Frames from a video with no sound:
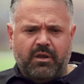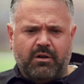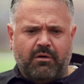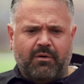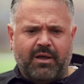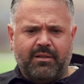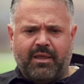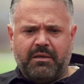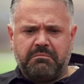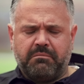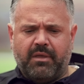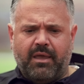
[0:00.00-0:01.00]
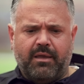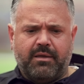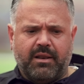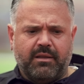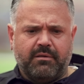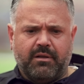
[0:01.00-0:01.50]
You know what? Like, hey,
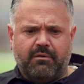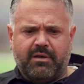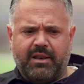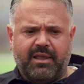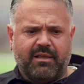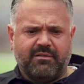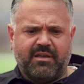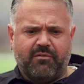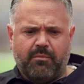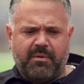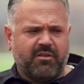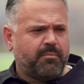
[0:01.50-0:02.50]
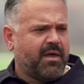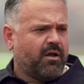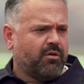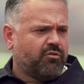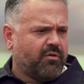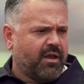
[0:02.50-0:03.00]
can you know? Can he get Xavier Betts
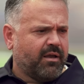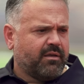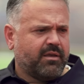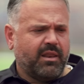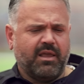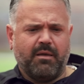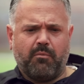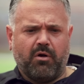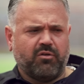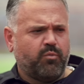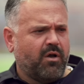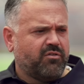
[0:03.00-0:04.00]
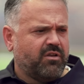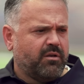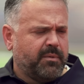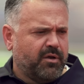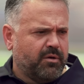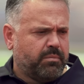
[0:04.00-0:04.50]
back on track? Can he get Marcus Washington to
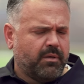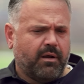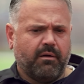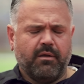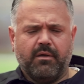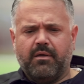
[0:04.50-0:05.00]
be a good player?